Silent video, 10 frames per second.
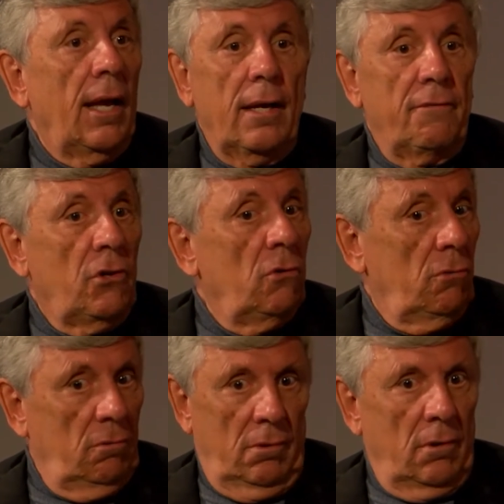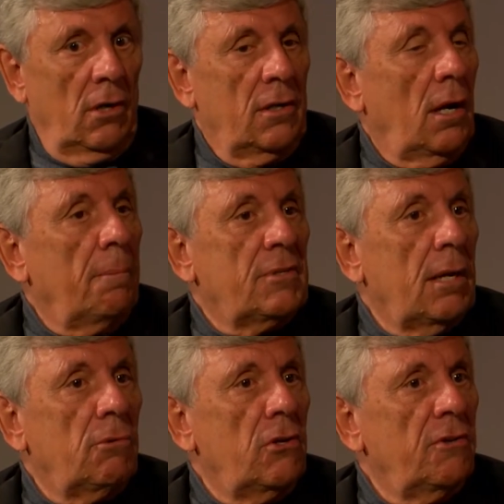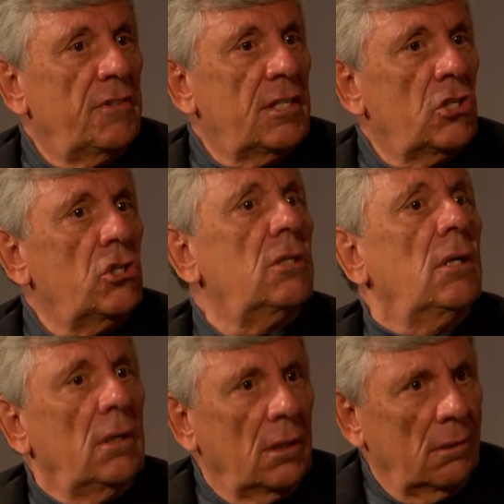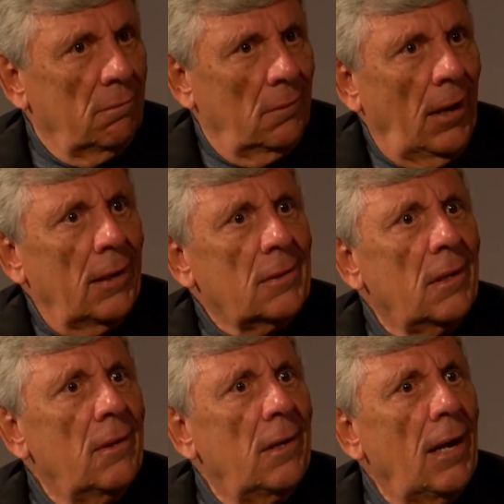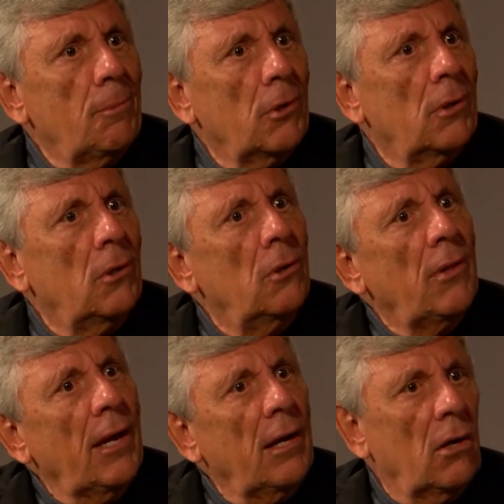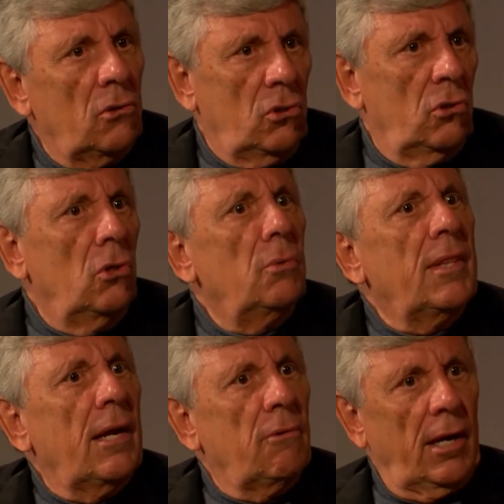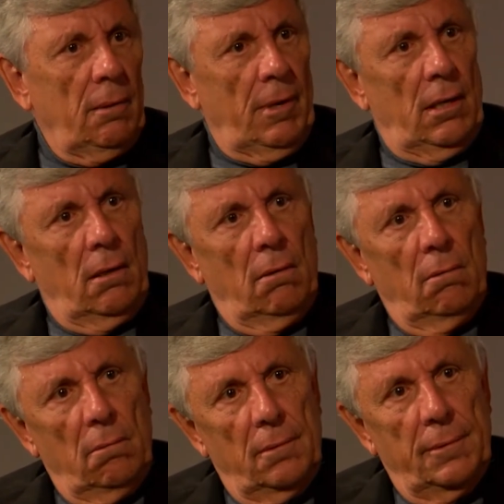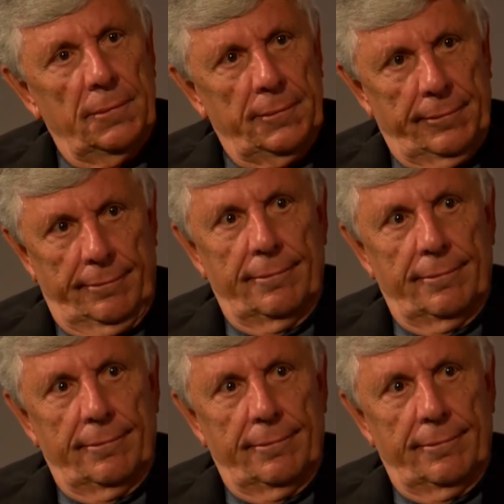And if you are upset with your physician, ask in the neighborhood who they go to. Who would they recommend? Wonderful.